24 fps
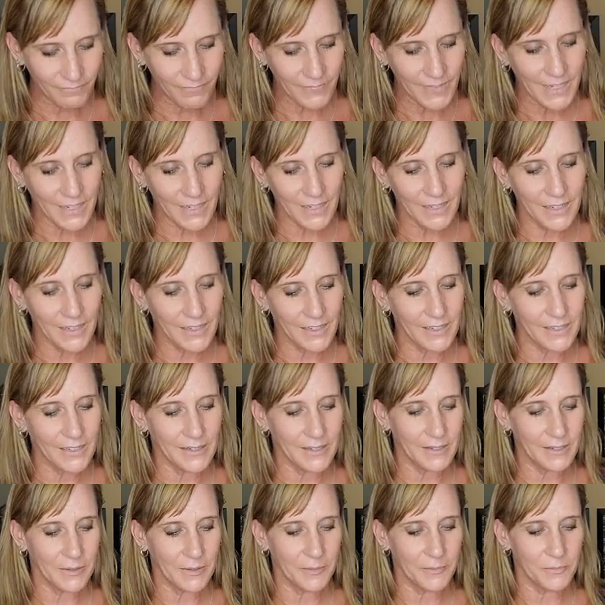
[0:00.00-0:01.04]

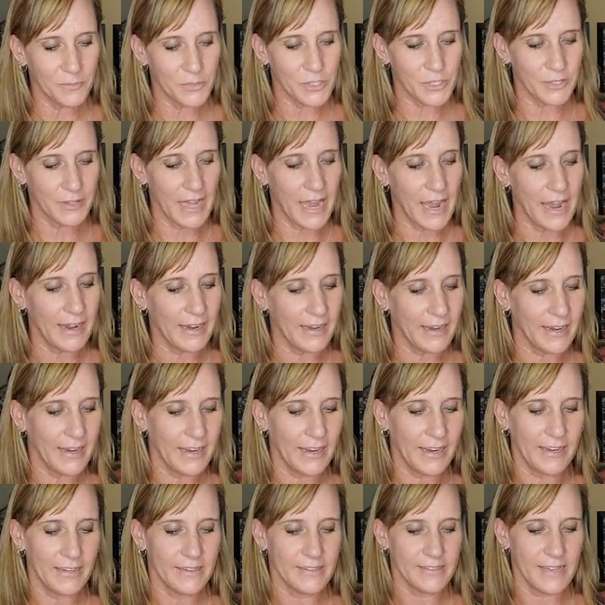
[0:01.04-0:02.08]
So that
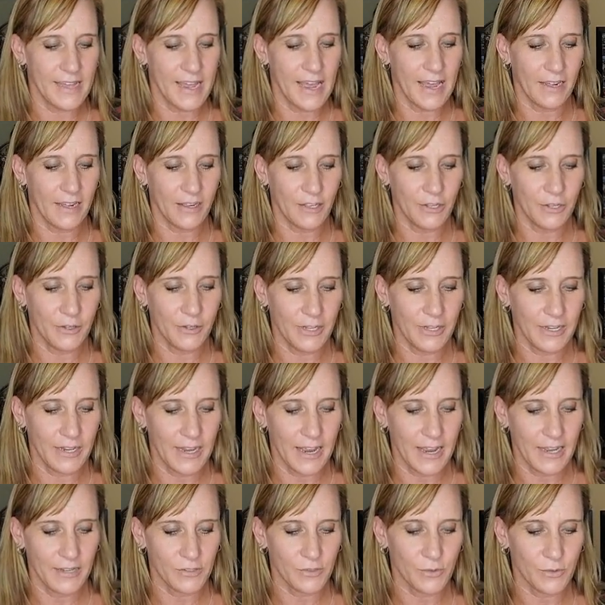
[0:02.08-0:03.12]
is that. Clothing
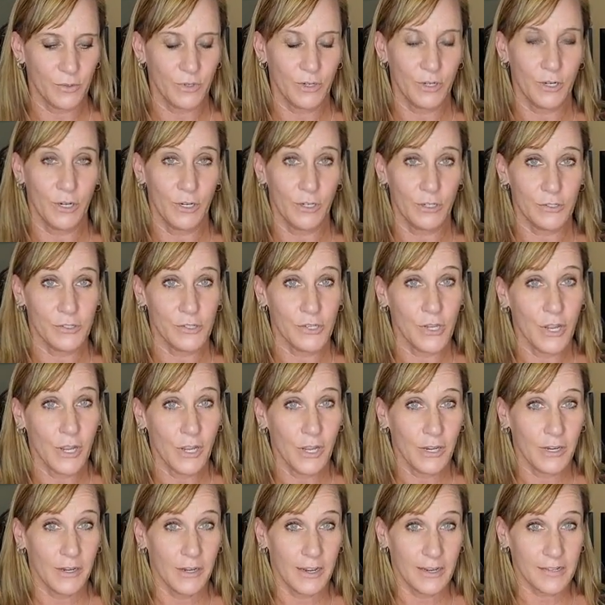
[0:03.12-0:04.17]
has orders
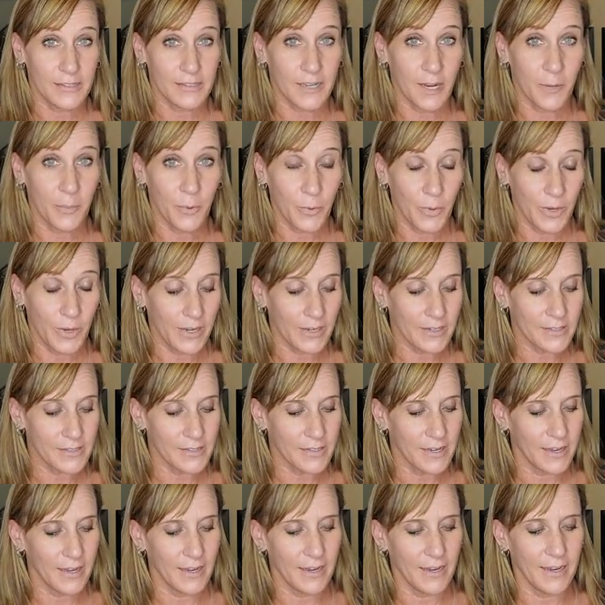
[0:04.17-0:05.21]
next couple weeks,
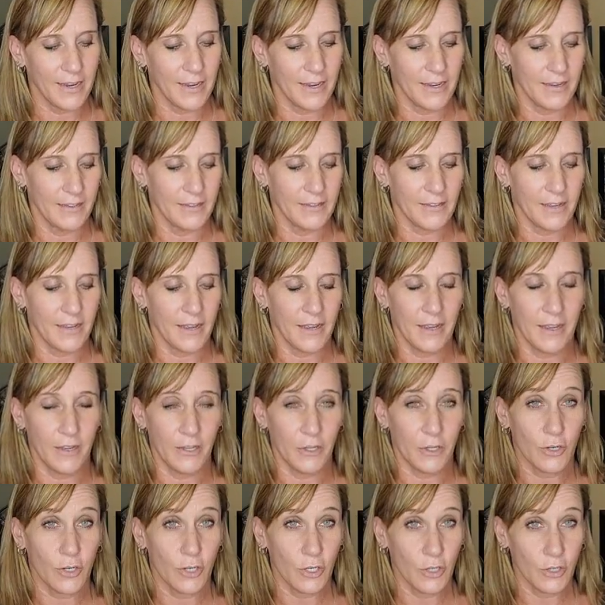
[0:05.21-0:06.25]
and you
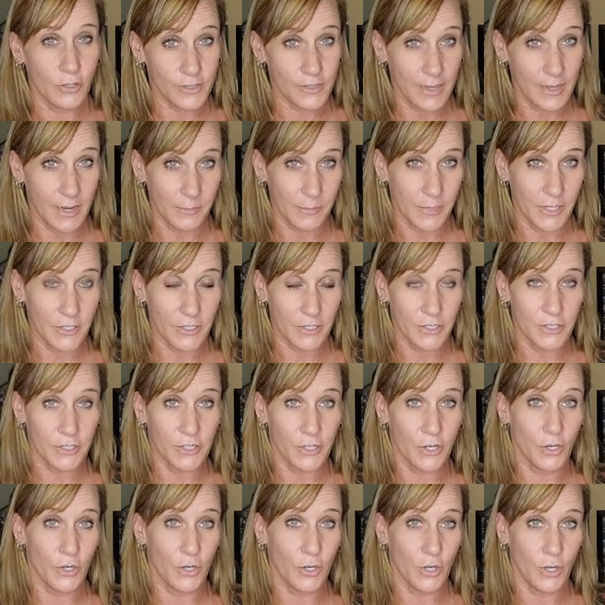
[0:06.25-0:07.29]
can use the I'm Not Just a
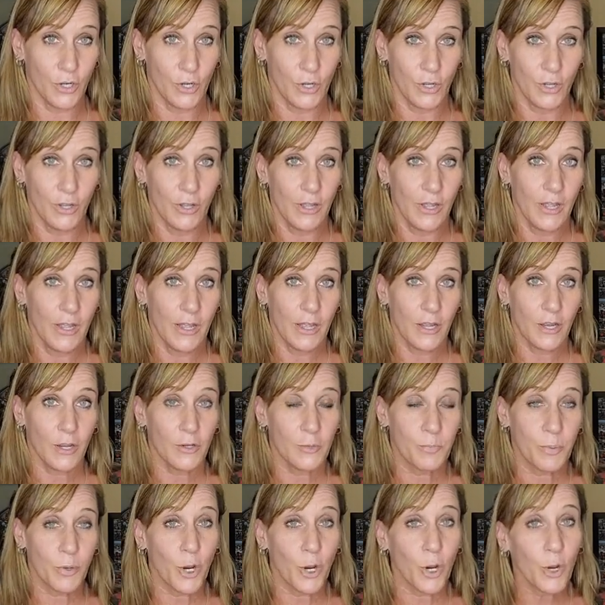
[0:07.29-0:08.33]
Girl
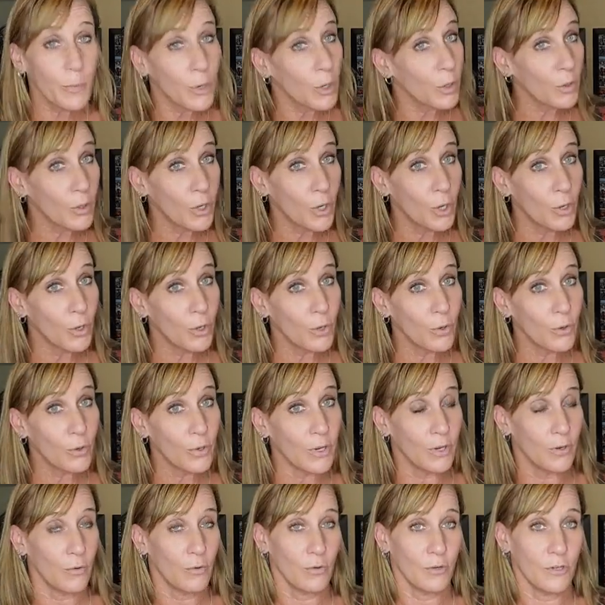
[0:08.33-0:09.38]
promo code
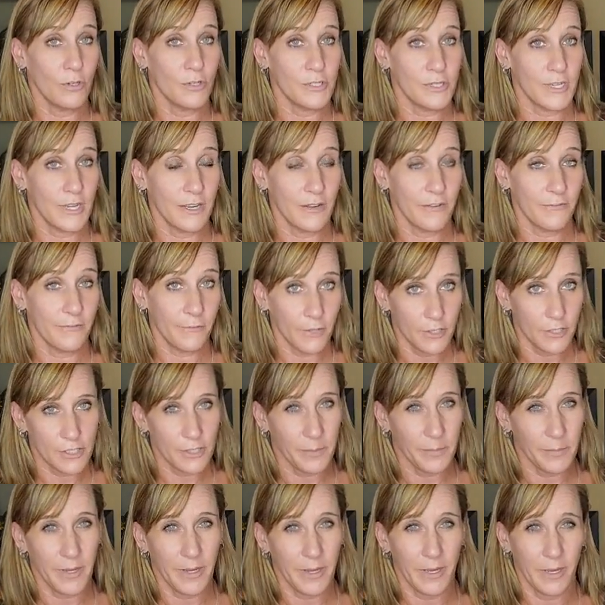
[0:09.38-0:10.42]
in order to get free
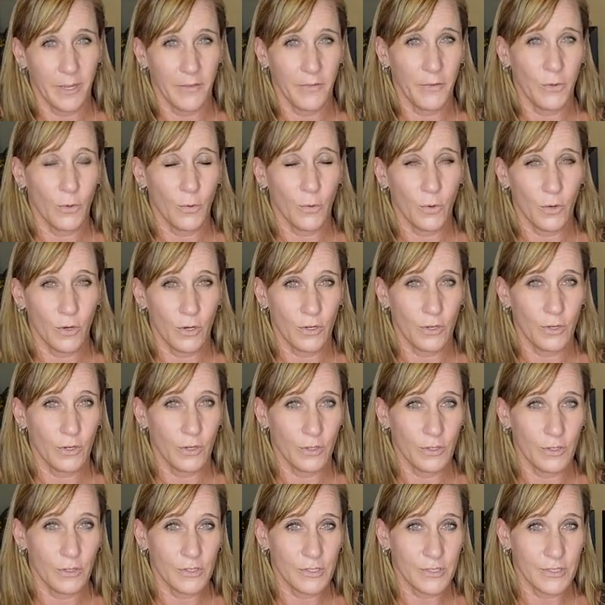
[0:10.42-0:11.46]
shipping if you order
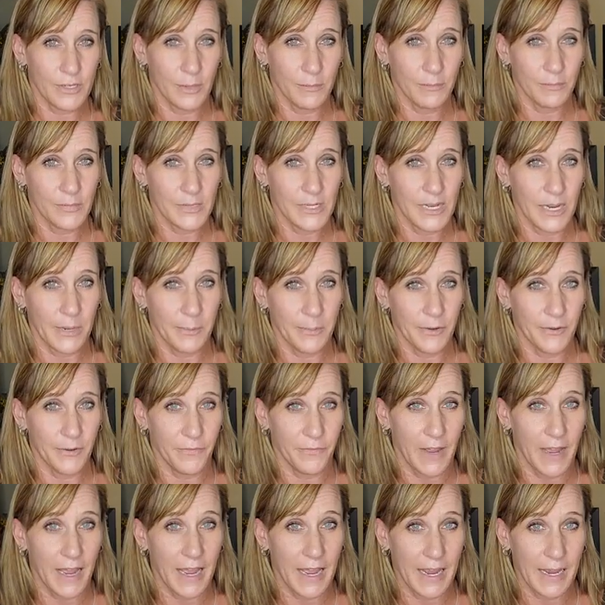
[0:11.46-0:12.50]
some type of
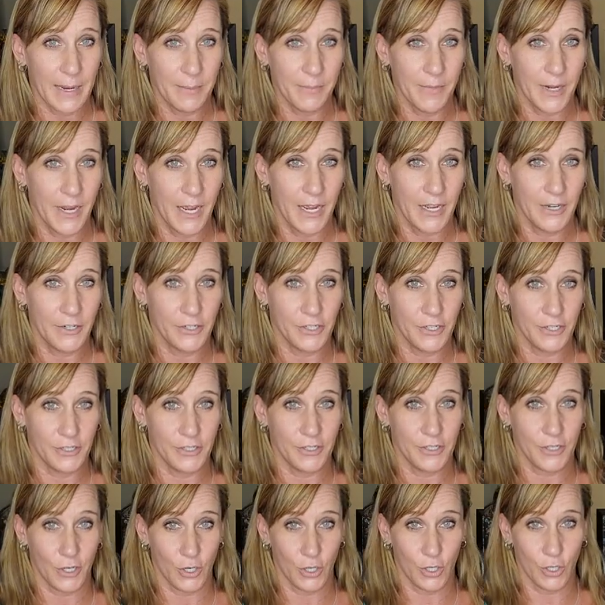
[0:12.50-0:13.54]
I'm Not Just a
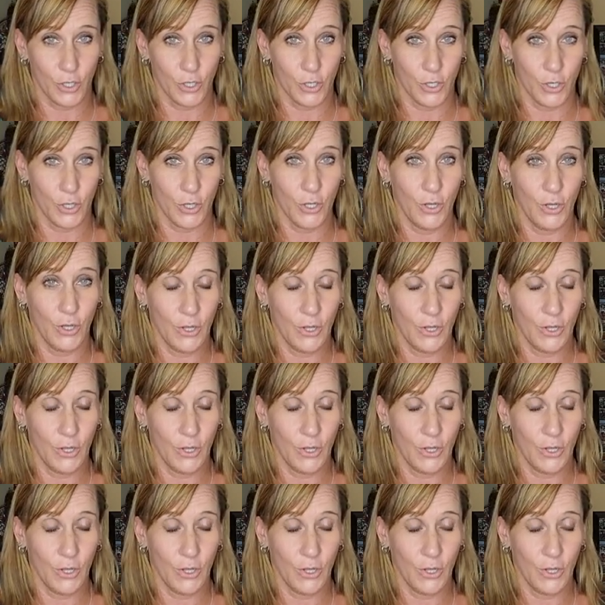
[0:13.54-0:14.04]
Girl